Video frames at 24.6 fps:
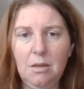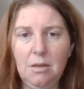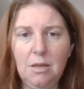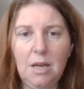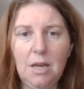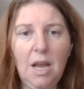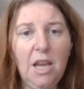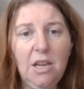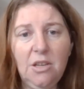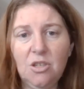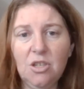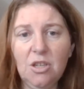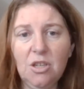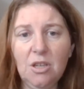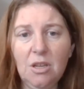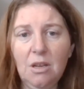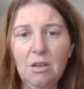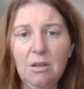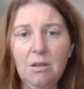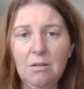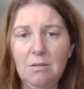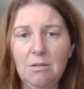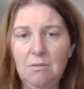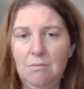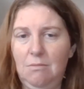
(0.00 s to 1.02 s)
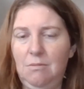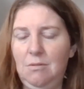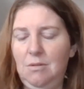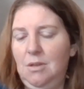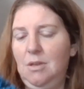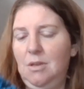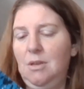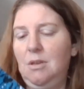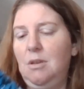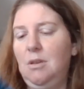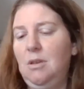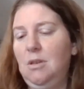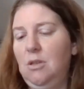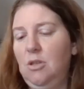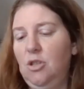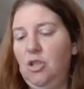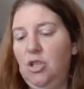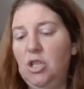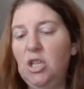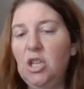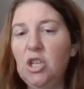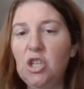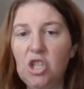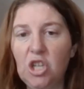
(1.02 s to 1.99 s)
Nature
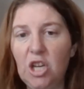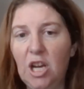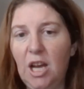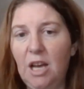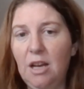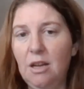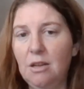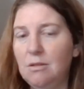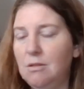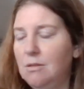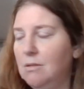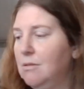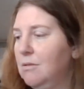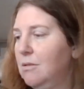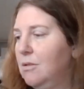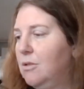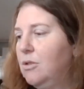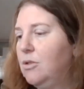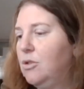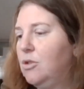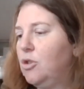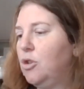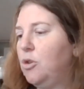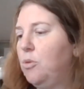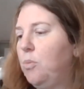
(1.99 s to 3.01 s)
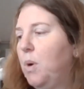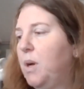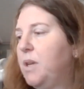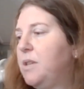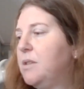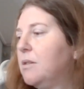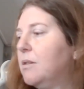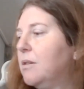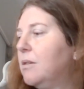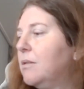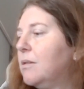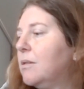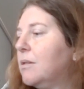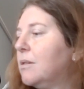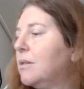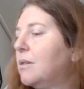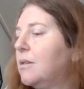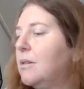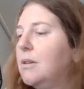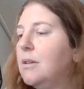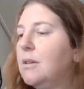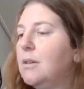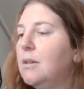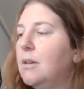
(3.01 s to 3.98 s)
Stitch Art 2x2.
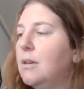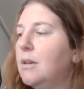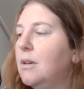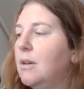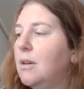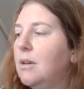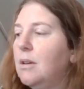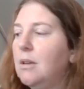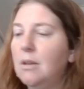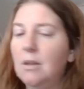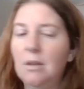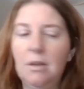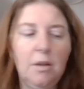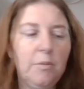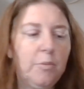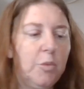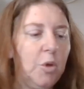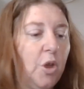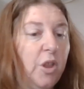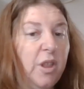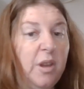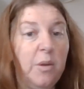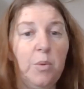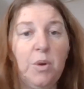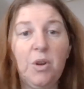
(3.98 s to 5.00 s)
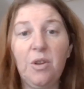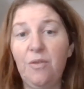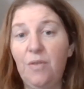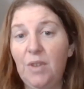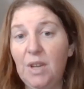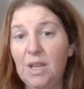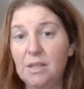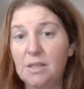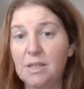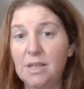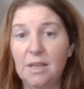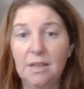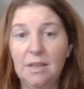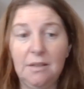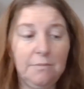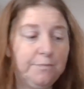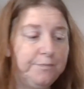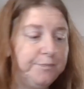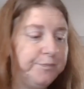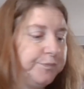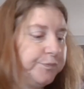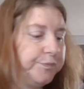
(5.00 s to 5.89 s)
Got that one off Etsy.